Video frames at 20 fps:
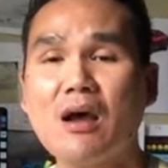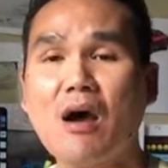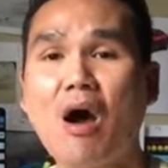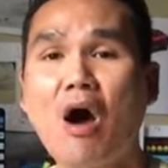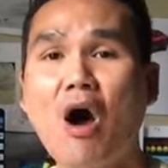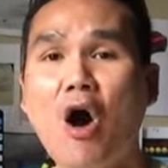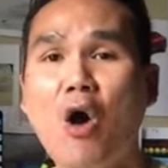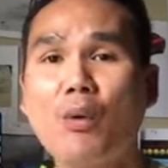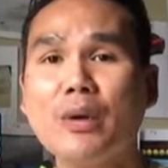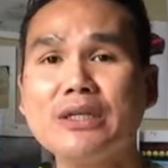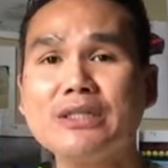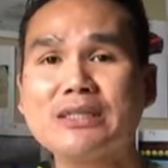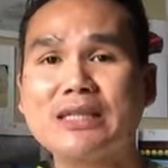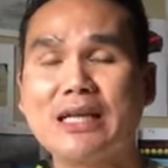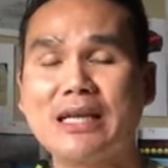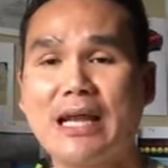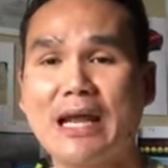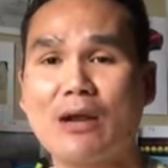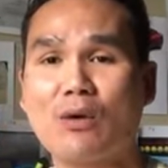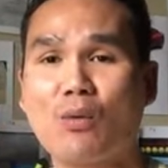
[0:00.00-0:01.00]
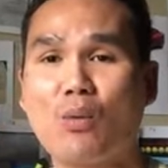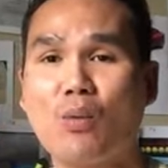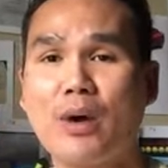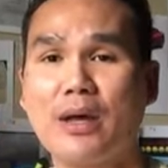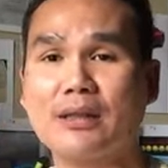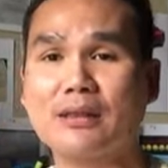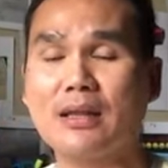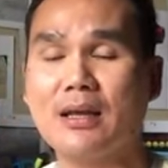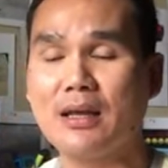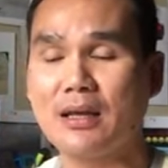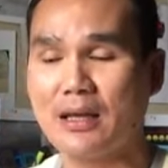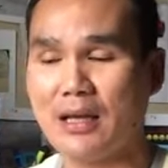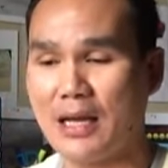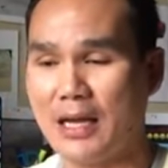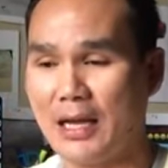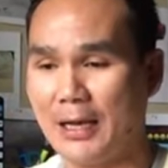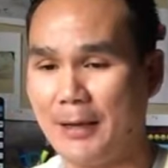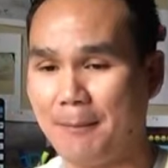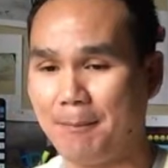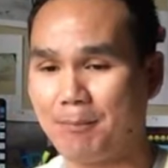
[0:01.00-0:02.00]
always connect with
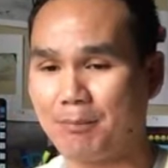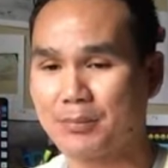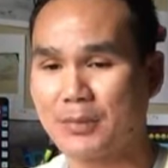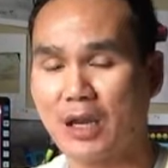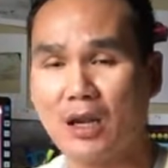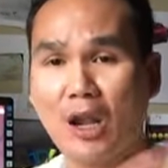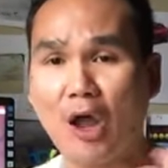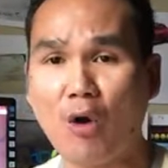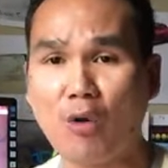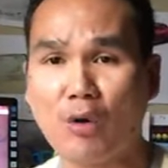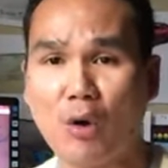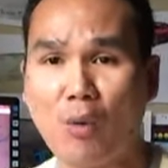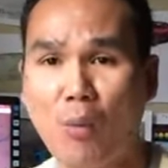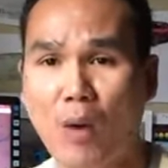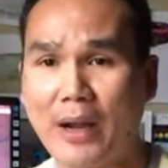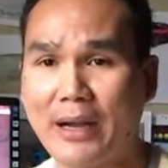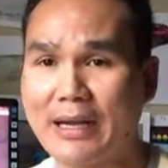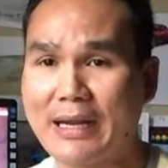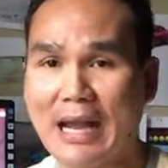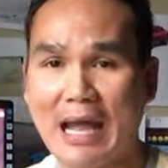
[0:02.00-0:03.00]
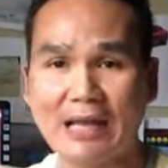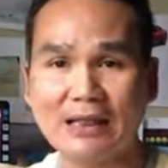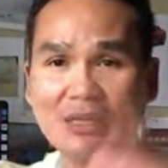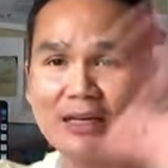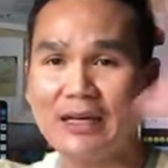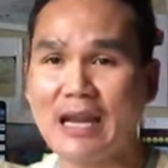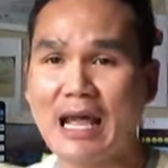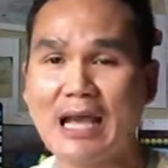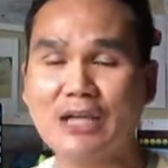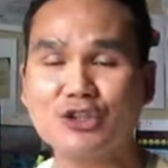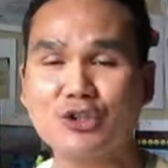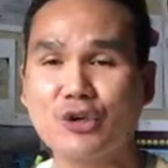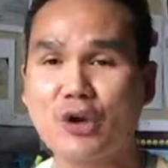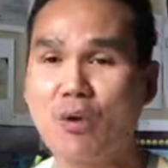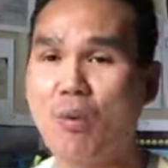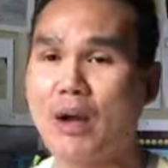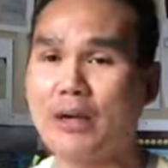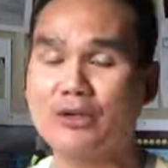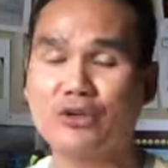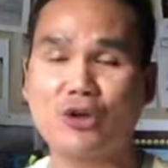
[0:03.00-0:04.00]
the local one, not the national
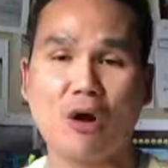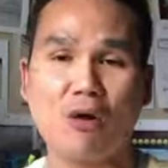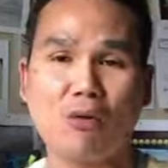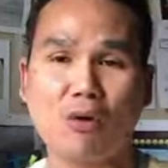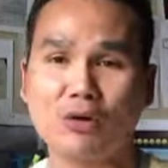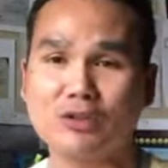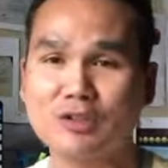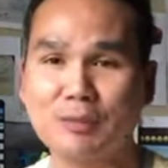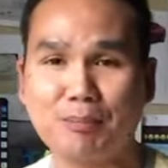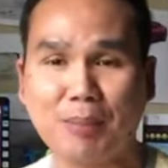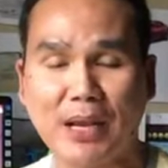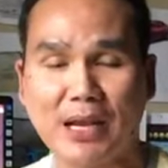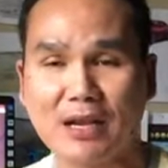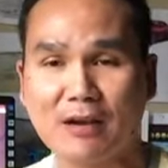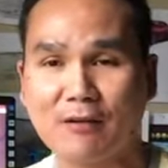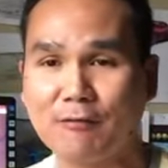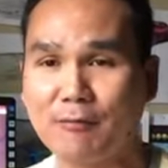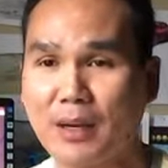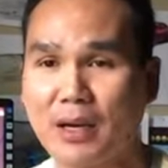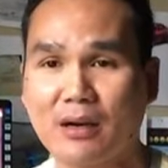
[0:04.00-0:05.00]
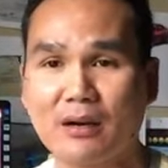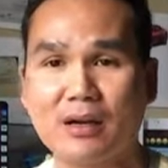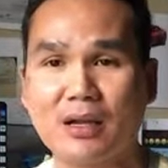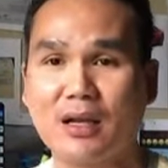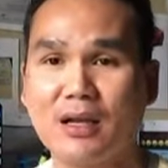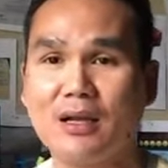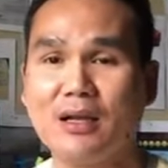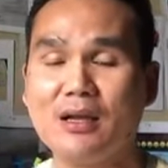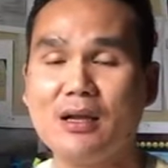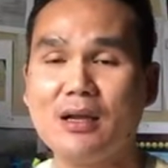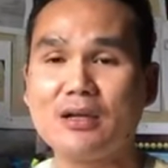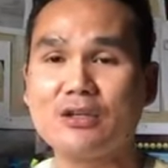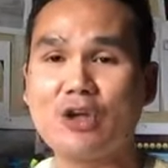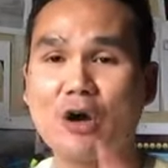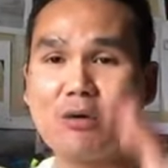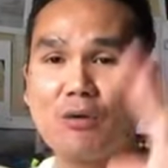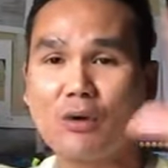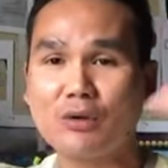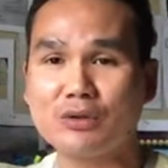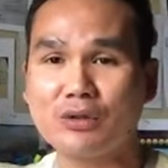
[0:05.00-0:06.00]
one. Don't go to Bank of America.
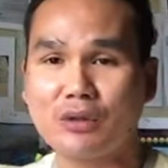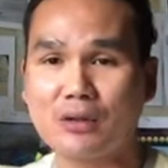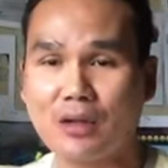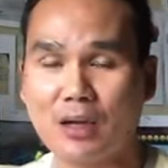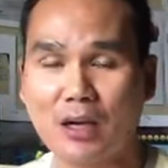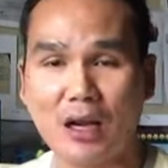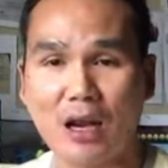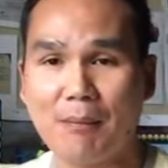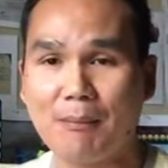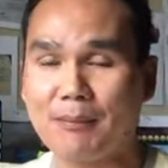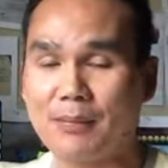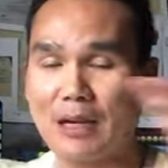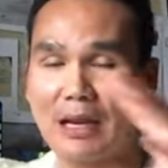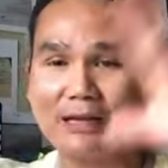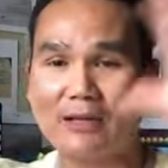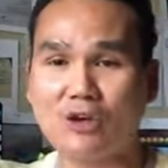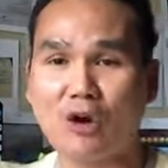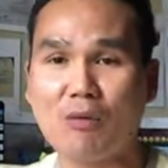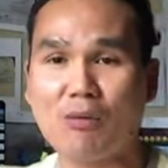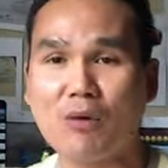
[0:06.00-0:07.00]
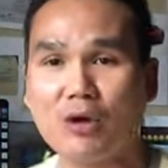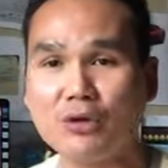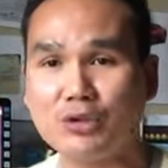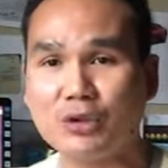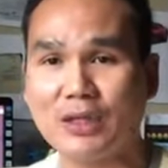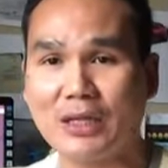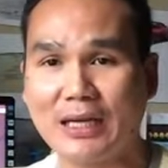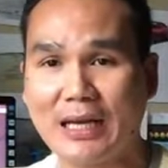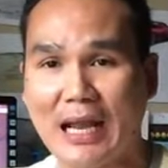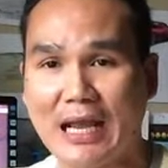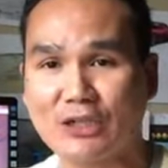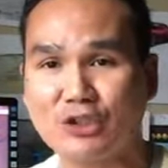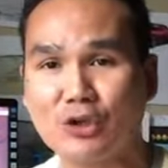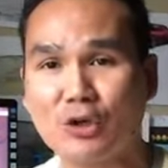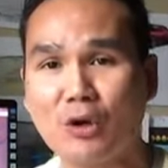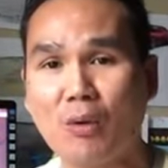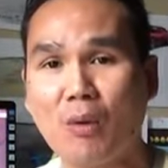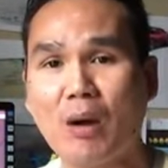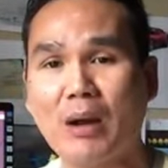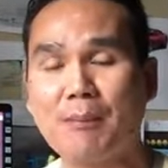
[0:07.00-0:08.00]
Don't go to don't go to the
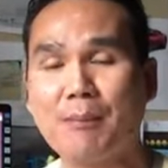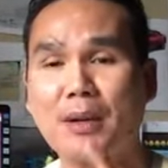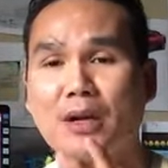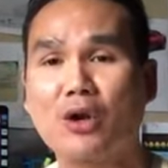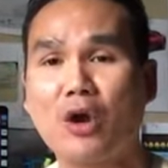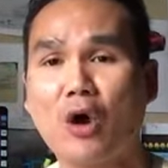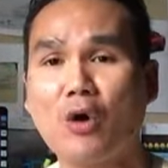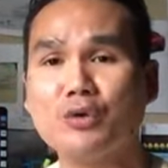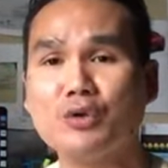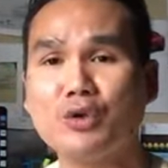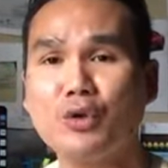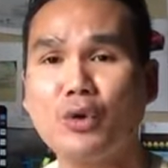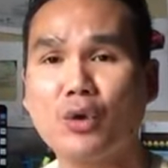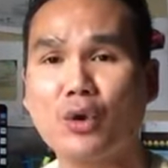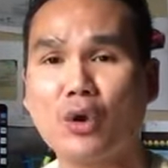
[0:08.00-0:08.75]
national one, but go to your